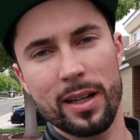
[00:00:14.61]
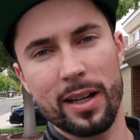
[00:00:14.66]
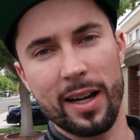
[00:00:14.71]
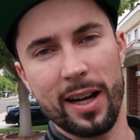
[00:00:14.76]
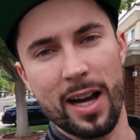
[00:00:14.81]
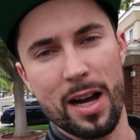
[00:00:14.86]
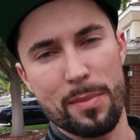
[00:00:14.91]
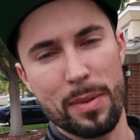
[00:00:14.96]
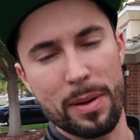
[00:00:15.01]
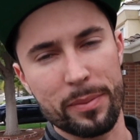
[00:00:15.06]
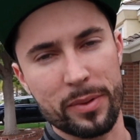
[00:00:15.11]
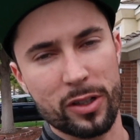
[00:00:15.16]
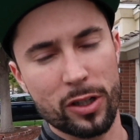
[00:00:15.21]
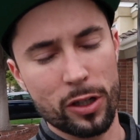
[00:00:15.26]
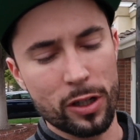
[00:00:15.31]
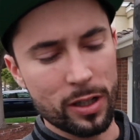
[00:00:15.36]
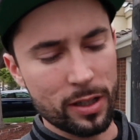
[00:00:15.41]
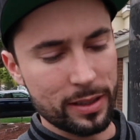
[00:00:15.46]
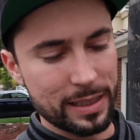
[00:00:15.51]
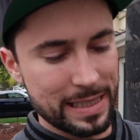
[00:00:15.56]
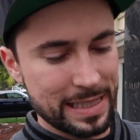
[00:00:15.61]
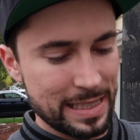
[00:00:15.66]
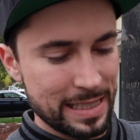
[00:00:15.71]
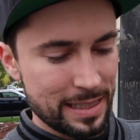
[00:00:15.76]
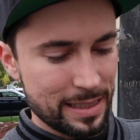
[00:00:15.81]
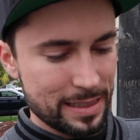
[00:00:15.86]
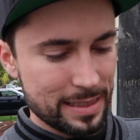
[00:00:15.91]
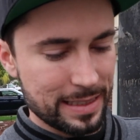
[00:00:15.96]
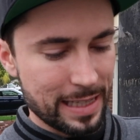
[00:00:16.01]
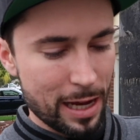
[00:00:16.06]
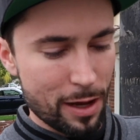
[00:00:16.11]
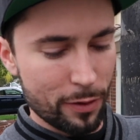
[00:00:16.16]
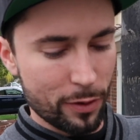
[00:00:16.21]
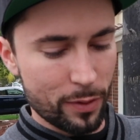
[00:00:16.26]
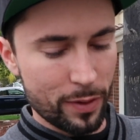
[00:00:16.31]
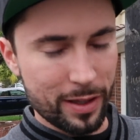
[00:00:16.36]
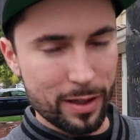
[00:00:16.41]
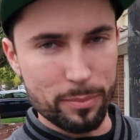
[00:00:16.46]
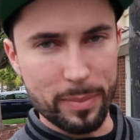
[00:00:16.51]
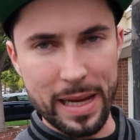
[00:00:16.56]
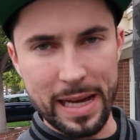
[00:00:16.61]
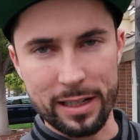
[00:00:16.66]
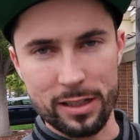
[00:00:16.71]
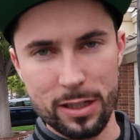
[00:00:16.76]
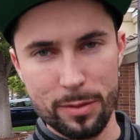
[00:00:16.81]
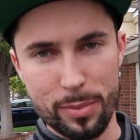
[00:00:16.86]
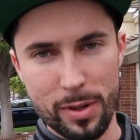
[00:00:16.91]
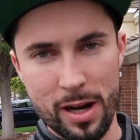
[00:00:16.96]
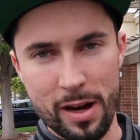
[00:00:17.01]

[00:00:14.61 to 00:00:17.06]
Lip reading: and I'm currently downloading the backup